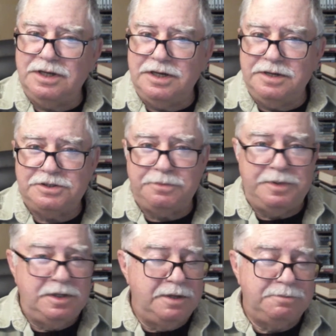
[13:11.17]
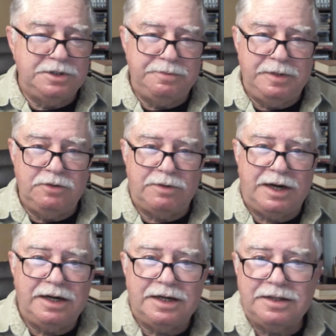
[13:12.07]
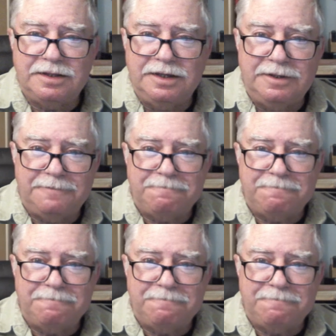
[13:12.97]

an MGP rye, I think.